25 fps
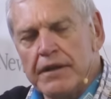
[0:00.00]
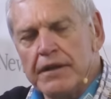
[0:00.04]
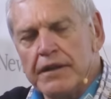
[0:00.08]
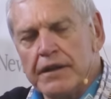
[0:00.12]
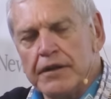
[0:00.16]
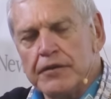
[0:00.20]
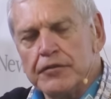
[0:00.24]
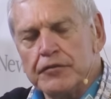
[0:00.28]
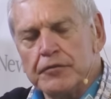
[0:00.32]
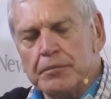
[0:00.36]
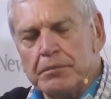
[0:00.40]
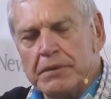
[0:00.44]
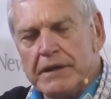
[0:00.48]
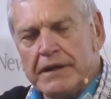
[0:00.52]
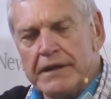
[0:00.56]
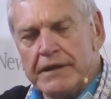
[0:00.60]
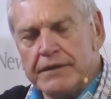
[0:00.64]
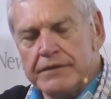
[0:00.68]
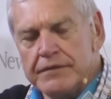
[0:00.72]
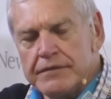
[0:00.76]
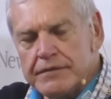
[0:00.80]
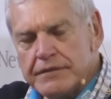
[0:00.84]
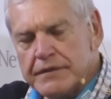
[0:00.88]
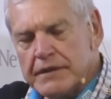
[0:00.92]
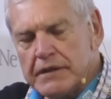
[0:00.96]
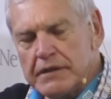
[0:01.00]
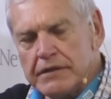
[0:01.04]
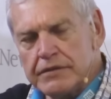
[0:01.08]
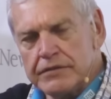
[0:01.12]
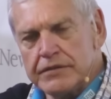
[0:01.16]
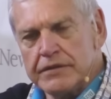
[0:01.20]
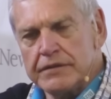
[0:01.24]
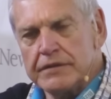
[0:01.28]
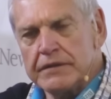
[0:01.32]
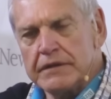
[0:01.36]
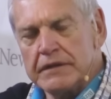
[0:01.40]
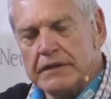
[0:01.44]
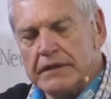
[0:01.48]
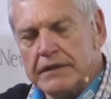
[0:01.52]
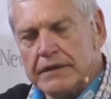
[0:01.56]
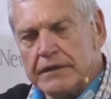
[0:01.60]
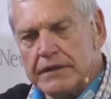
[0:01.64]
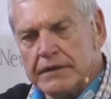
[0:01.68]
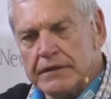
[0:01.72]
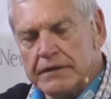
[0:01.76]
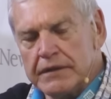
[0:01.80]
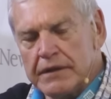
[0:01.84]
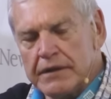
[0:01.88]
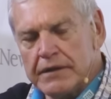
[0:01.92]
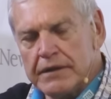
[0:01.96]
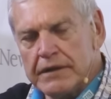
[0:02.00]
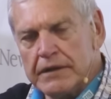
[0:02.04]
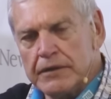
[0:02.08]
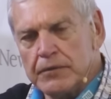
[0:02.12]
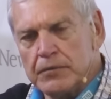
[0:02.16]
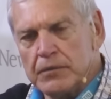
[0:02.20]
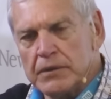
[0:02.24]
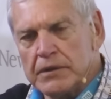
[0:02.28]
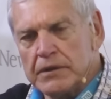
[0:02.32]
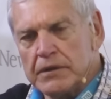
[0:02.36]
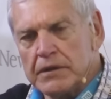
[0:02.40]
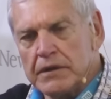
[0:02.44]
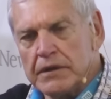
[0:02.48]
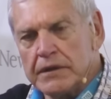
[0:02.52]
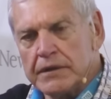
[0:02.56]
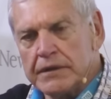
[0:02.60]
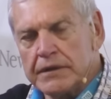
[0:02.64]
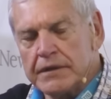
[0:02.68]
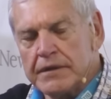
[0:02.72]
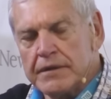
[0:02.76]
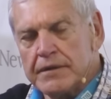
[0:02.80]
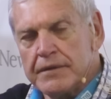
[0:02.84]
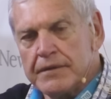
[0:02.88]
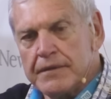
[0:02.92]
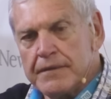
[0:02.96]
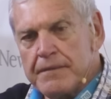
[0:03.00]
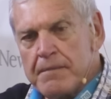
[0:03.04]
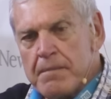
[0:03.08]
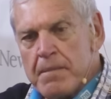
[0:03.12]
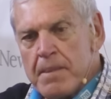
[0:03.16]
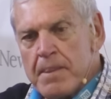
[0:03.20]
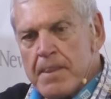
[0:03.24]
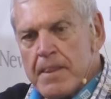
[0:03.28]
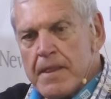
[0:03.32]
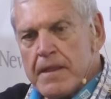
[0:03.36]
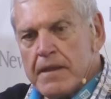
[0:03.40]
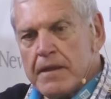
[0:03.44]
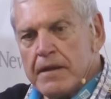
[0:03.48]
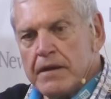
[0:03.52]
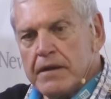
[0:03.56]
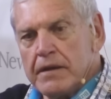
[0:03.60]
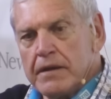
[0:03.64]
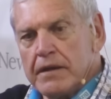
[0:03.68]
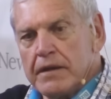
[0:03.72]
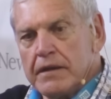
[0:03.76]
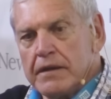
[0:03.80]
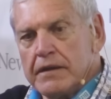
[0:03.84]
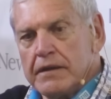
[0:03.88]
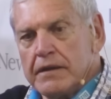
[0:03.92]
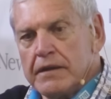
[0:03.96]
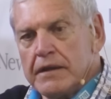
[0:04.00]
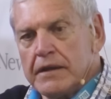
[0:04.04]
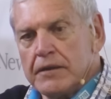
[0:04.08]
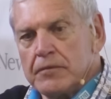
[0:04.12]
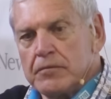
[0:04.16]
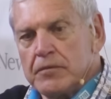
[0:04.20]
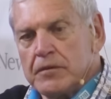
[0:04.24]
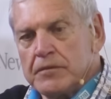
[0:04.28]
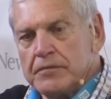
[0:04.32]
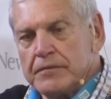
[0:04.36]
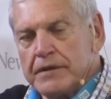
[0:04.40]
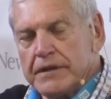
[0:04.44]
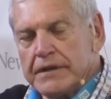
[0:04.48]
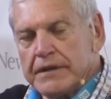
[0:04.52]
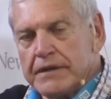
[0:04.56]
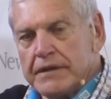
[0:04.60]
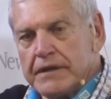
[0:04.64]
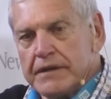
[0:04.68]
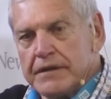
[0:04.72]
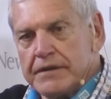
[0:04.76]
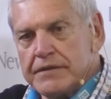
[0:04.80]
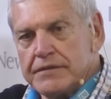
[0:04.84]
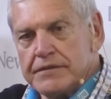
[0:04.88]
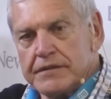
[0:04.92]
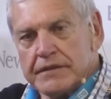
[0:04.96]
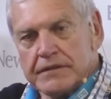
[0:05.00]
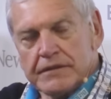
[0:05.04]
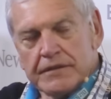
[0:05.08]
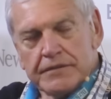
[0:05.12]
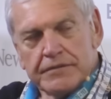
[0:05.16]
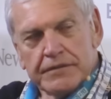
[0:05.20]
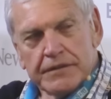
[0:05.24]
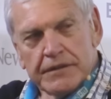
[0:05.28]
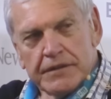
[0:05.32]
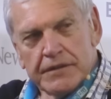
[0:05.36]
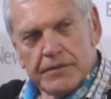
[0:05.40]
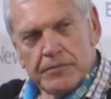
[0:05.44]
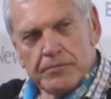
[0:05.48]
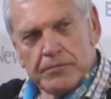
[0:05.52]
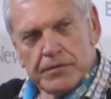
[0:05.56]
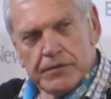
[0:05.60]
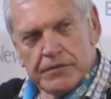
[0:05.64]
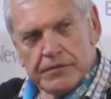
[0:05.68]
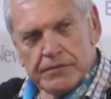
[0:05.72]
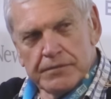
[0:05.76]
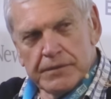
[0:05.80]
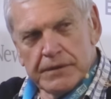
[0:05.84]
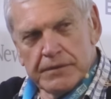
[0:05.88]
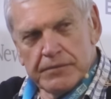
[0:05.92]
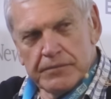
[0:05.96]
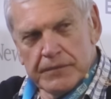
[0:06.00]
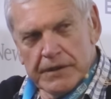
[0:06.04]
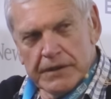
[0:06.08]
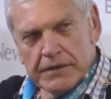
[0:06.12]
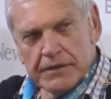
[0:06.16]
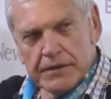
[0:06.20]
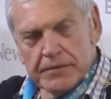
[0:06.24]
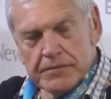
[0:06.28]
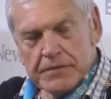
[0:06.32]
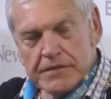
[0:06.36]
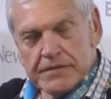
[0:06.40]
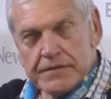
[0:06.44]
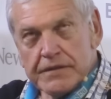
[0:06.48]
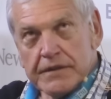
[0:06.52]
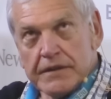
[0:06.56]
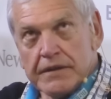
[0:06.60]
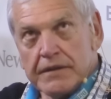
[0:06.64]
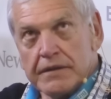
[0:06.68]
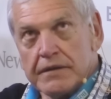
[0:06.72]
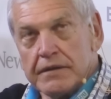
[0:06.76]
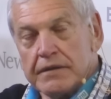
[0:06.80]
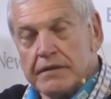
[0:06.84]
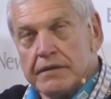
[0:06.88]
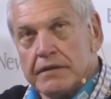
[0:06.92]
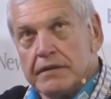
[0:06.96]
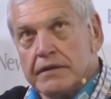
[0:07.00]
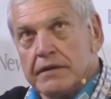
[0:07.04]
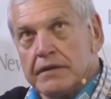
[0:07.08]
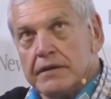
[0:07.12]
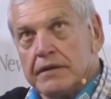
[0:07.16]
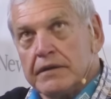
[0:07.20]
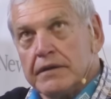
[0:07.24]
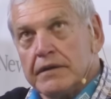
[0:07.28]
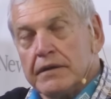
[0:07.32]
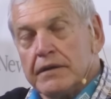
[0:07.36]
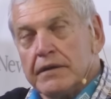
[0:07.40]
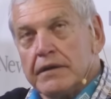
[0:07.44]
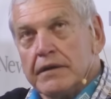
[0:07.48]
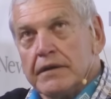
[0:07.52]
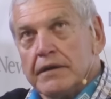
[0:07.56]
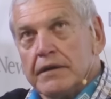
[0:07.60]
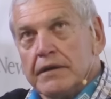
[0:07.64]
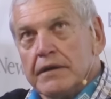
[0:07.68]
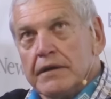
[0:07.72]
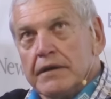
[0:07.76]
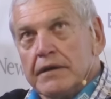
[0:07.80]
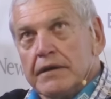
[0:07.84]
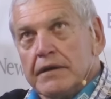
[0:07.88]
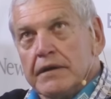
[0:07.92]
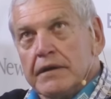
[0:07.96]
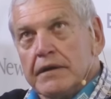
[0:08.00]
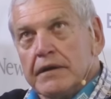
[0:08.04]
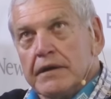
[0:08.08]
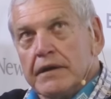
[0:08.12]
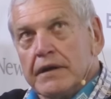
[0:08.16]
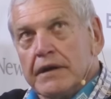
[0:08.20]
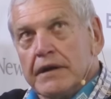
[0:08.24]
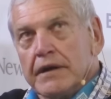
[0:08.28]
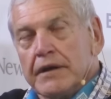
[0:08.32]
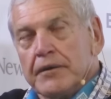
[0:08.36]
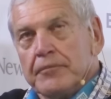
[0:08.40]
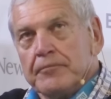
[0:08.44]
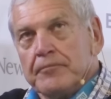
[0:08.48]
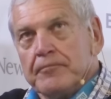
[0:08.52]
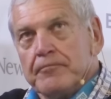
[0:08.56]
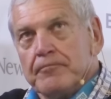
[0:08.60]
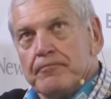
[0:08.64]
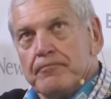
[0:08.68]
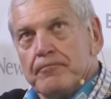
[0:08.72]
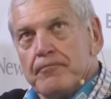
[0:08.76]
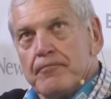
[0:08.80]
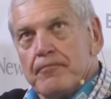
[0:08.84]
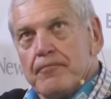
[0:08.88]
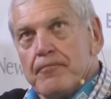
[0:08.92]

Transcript: those plans diligently and they really work hard, that will make a significant improvement, make no mistake. Um,